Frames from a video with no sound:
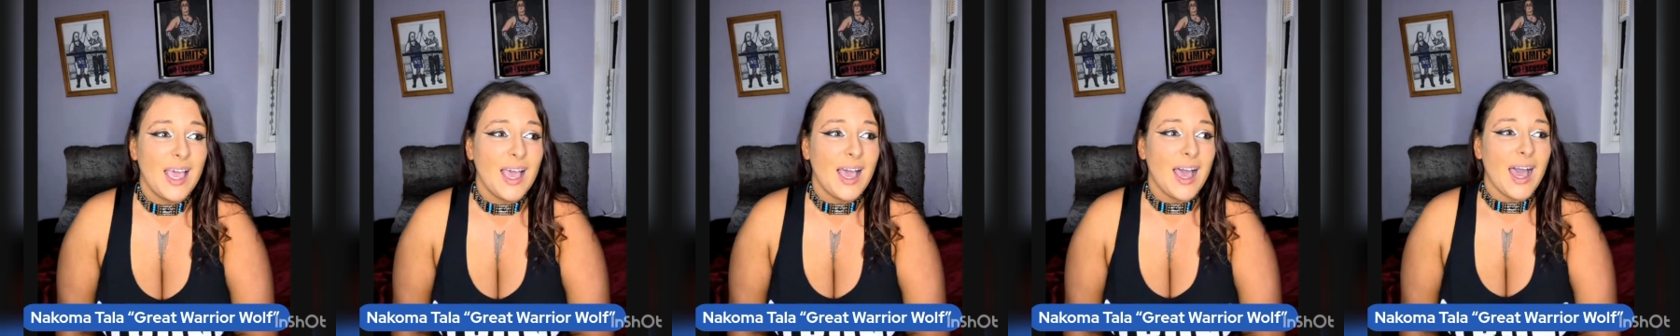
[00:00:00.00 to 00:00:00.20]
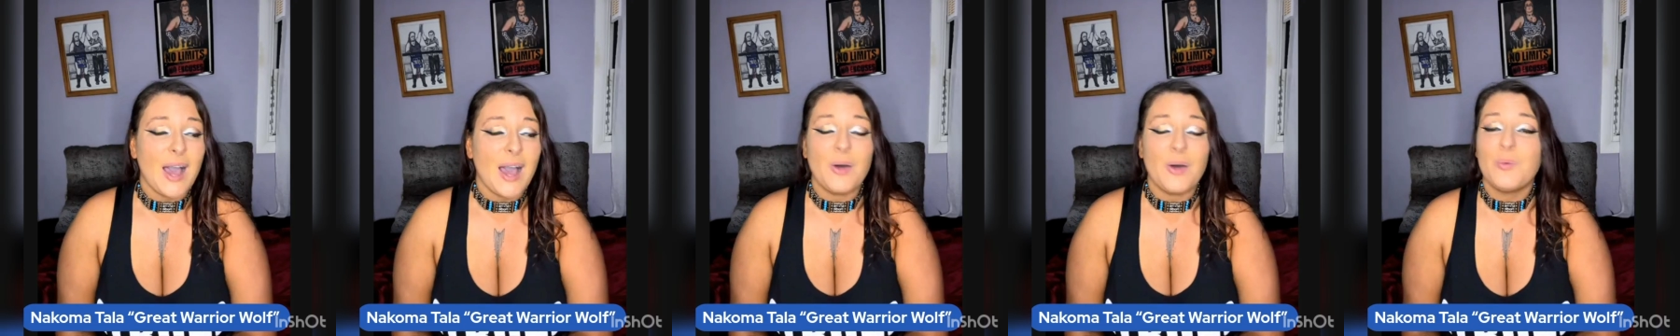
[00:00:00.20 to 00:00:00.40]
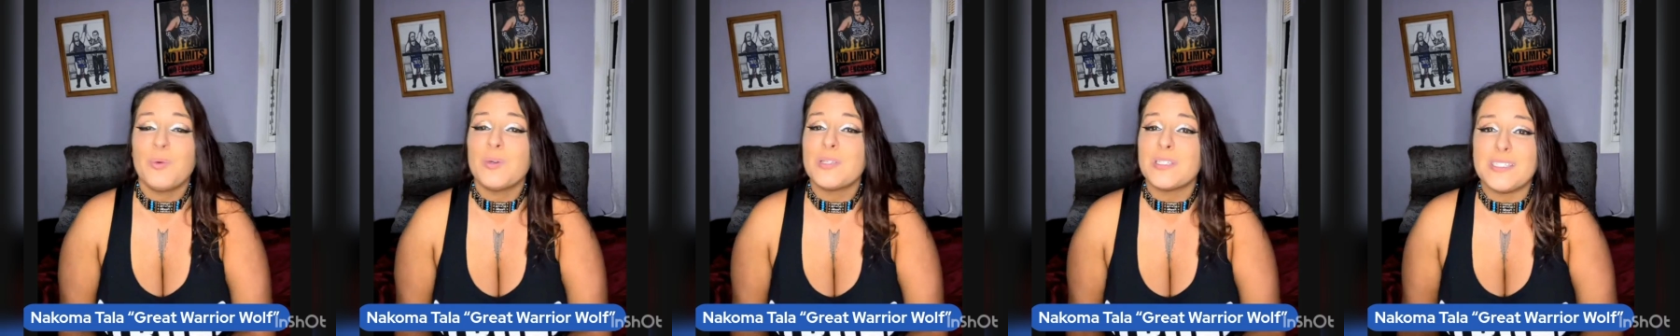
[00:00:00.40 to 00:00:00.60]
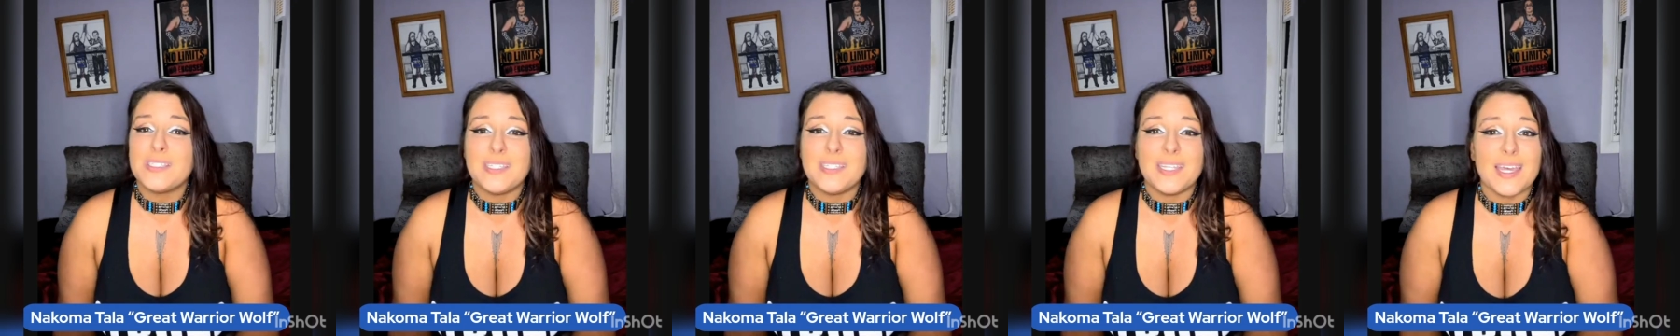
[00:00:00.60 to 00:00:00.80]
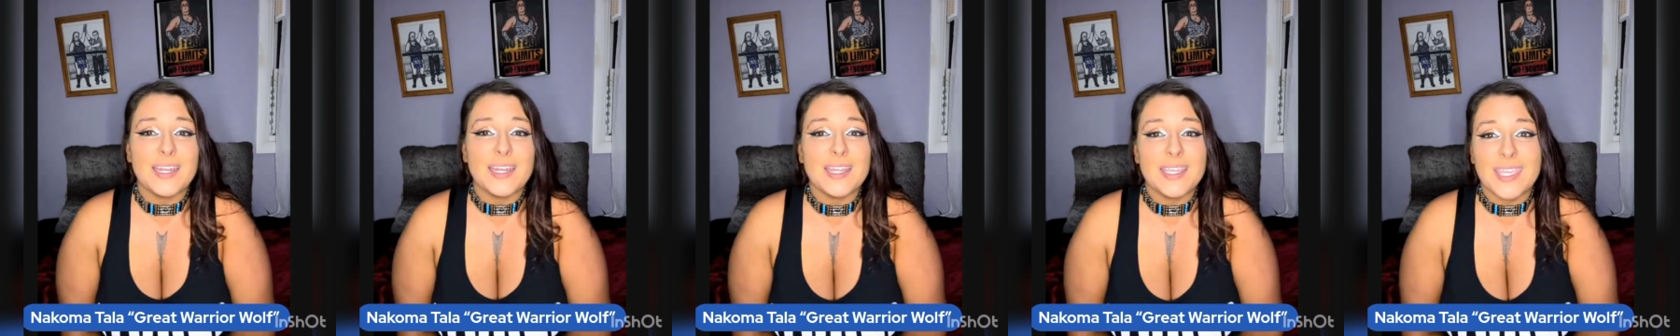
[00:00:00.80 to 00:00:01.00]
I was
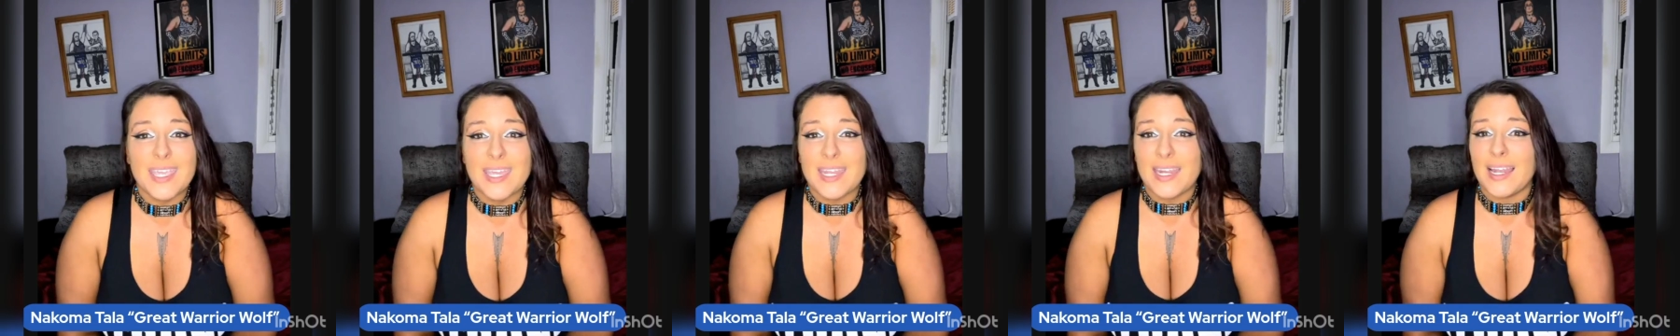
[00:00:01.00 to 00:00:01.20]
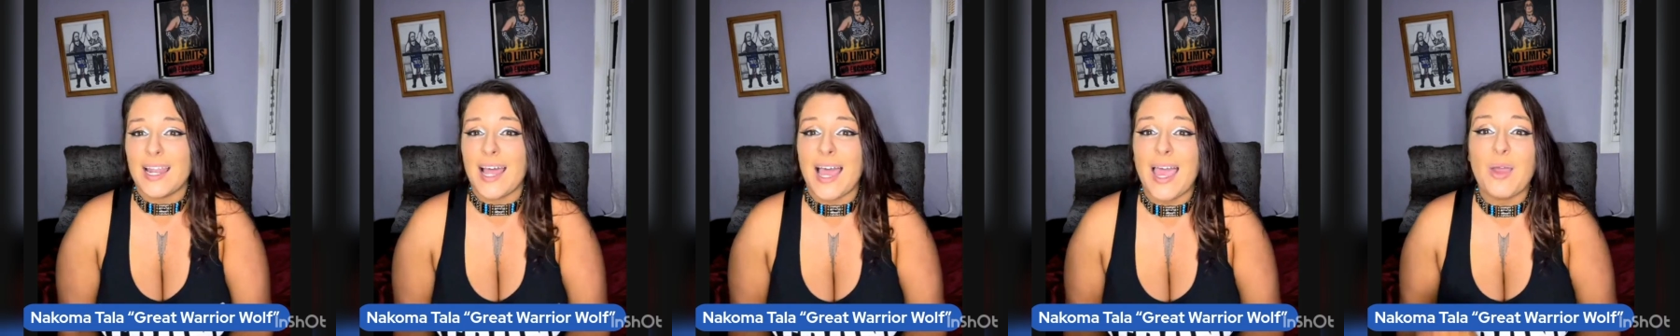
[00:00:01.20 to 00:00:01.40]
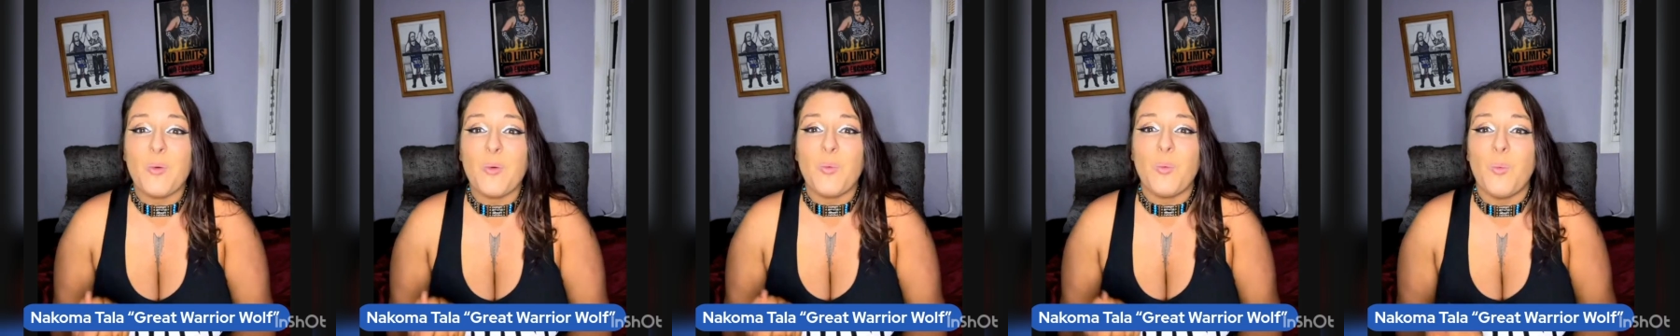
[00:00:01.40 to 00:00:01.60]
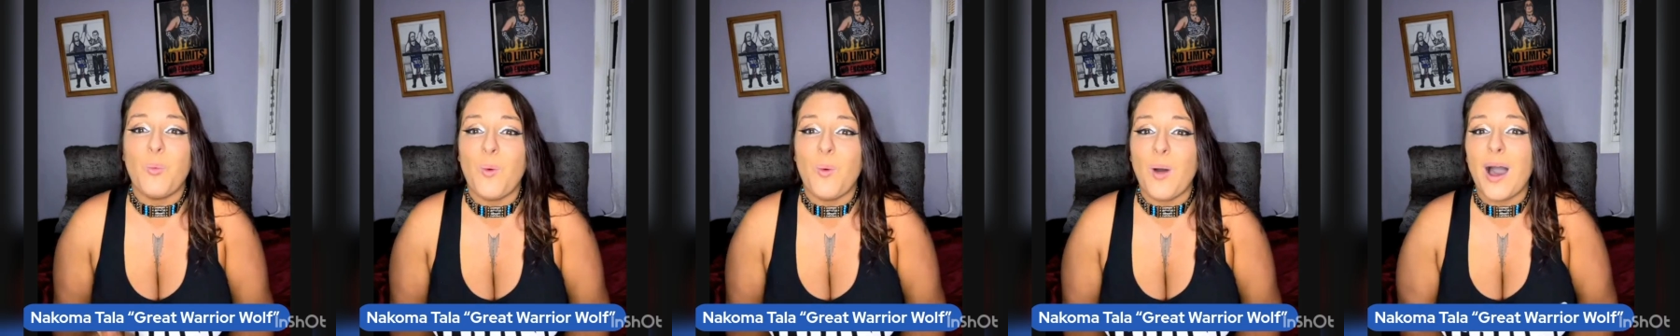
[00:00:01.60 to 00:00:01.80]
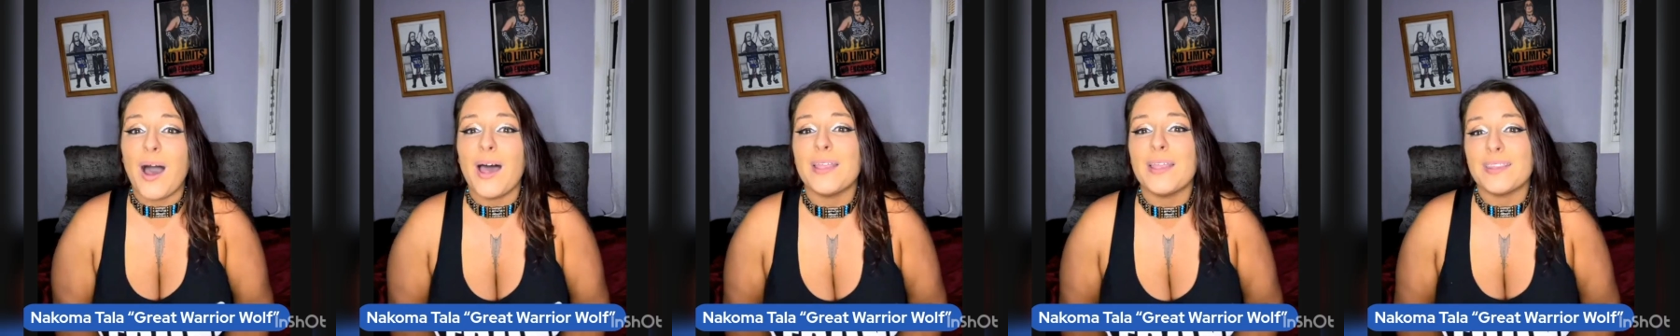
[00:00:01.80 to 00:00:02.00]
dedicated. I
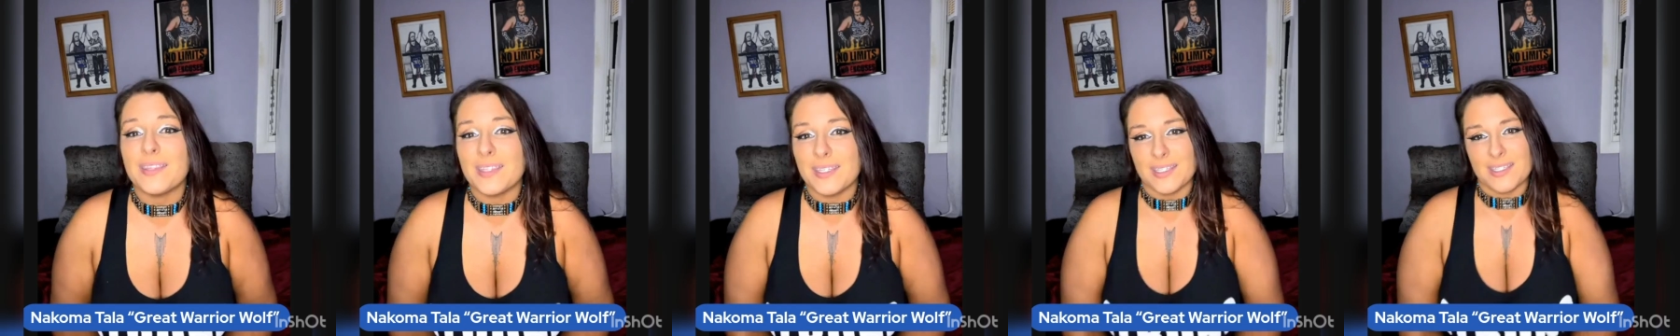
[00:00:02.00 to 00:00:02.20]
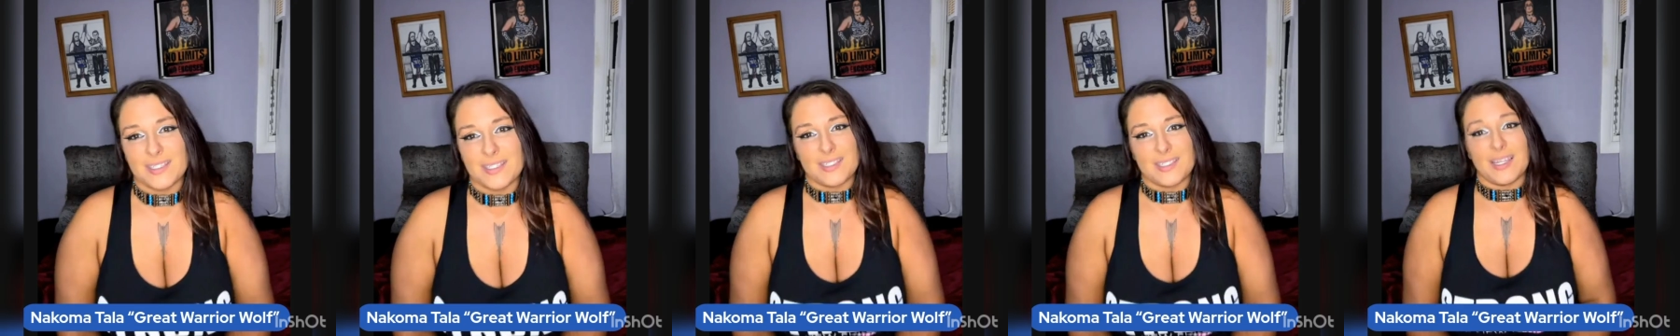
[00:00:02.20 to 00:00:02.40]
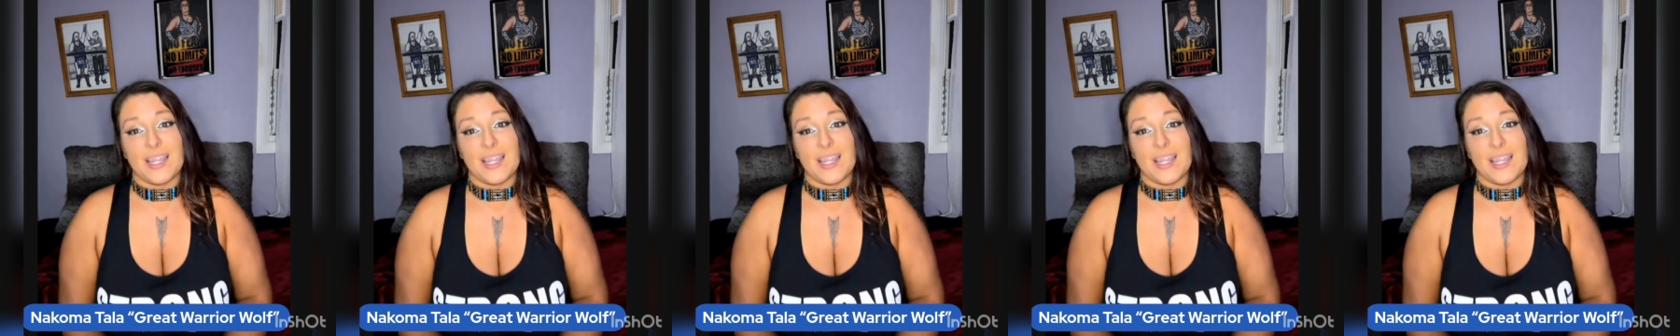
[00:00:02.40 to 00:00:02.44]
want this,